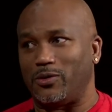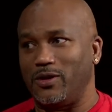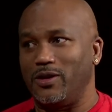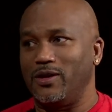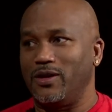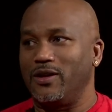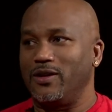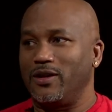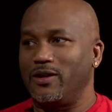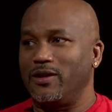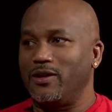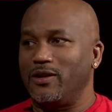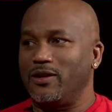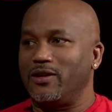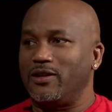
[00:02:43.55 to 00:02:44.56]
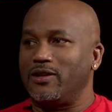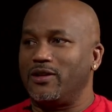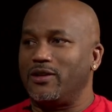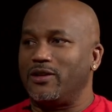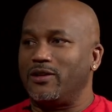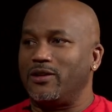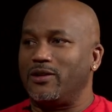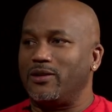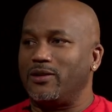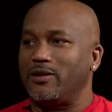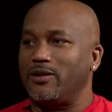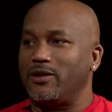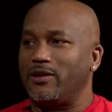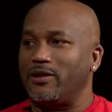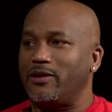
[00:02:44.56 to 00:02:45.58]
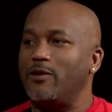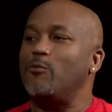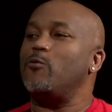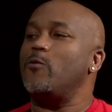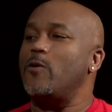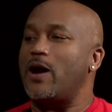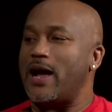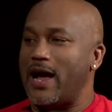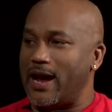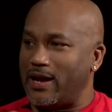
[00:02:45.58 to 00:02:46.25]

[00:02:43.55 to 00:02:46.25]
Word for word: Just enough to show technique that right.